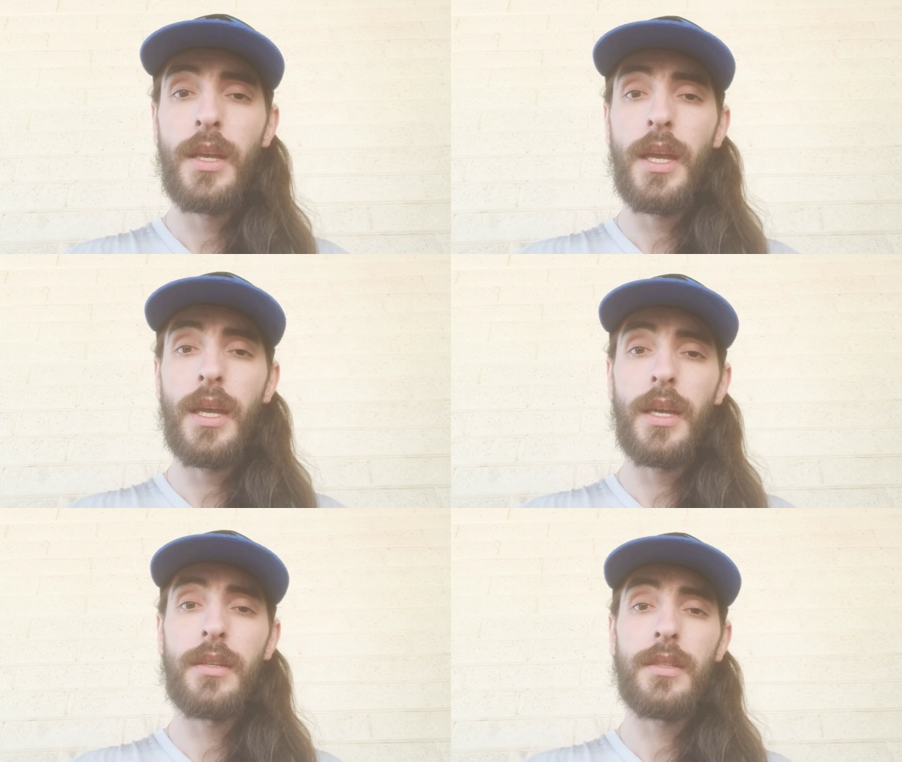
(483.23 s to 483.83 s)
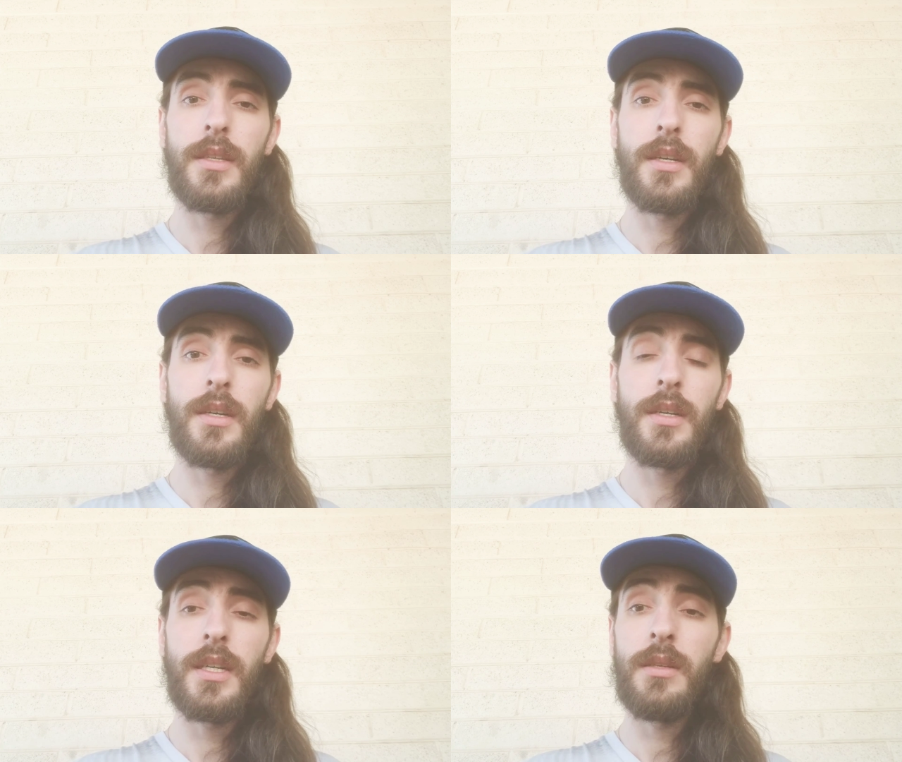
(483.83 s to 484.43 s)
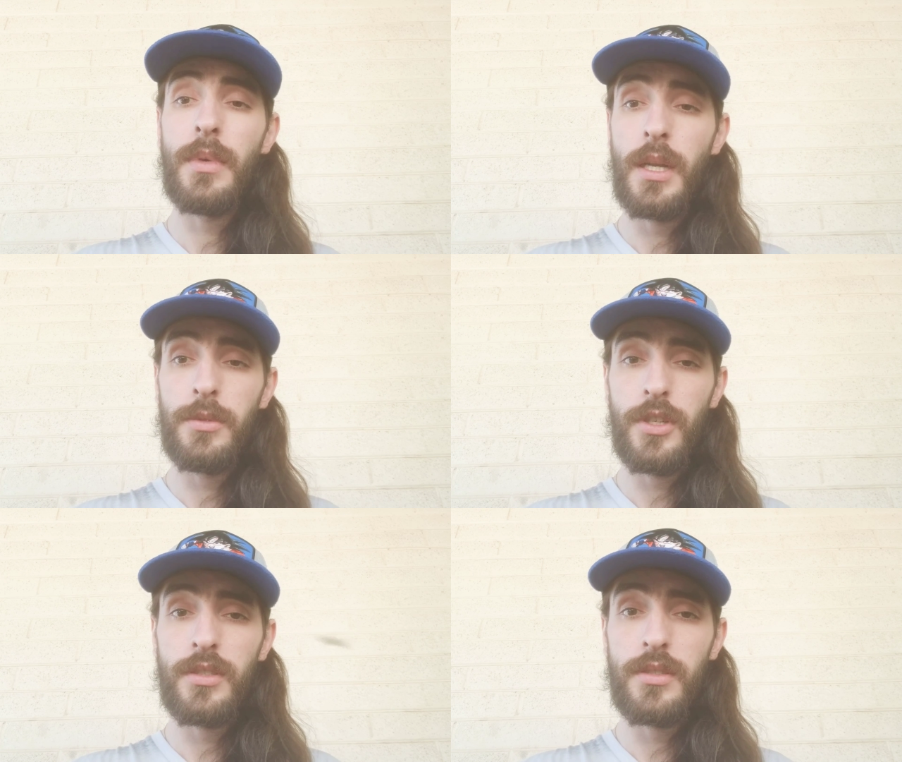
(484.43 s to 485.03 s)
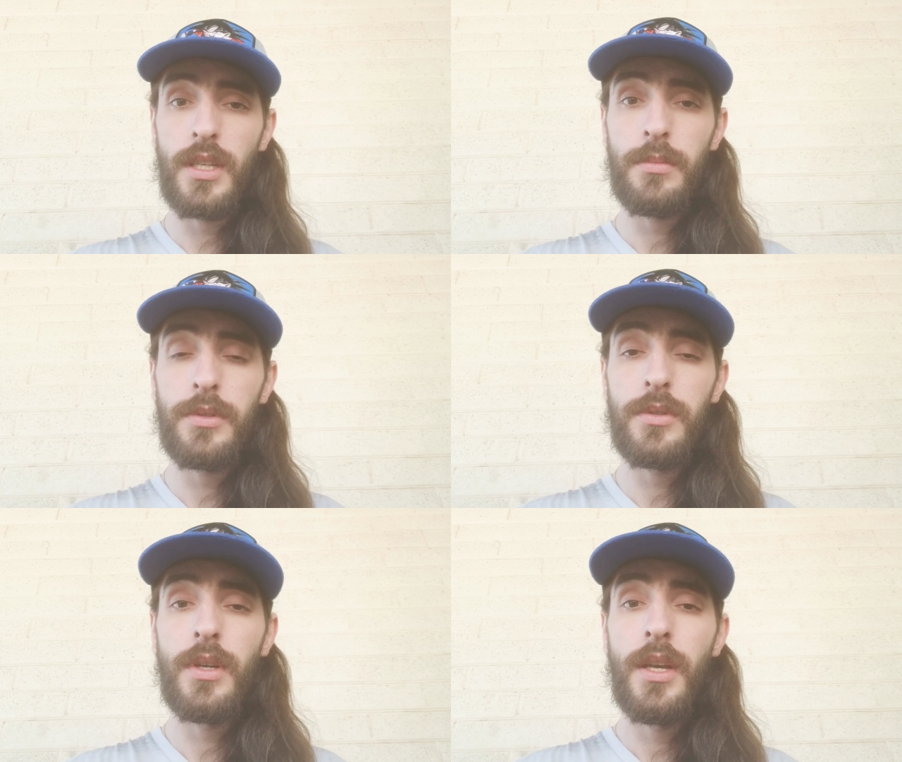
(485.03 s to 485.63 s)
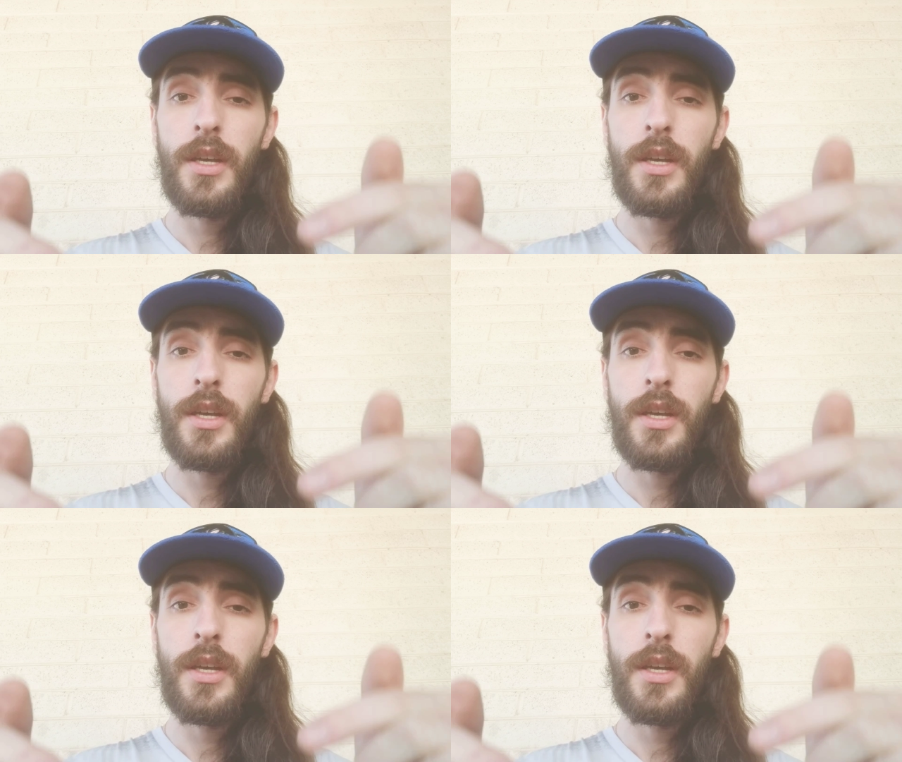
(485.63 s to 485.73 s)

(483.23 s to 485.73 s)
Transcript: And again, my name is Justin Temple.